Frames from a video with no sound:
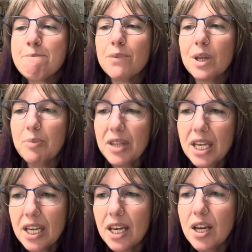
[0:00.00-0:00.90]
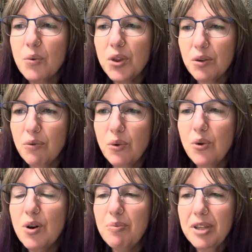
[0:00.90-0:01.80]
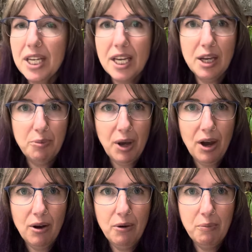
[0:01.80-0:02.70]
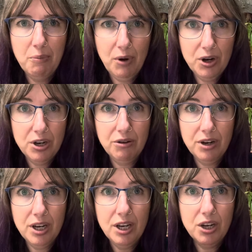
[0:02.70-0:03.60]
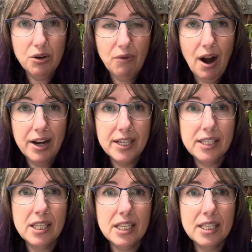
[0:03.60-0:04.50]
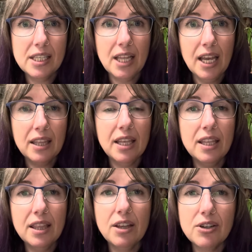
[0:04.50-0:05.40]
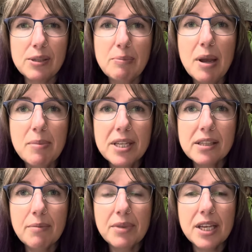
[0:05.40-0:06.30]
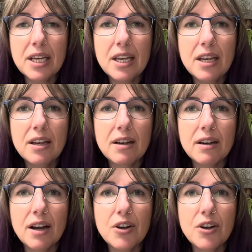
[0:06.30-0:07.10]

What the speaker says: I'm thinking with the Fool, I'm thinking about Mercury-Uranus, there's maybe something here,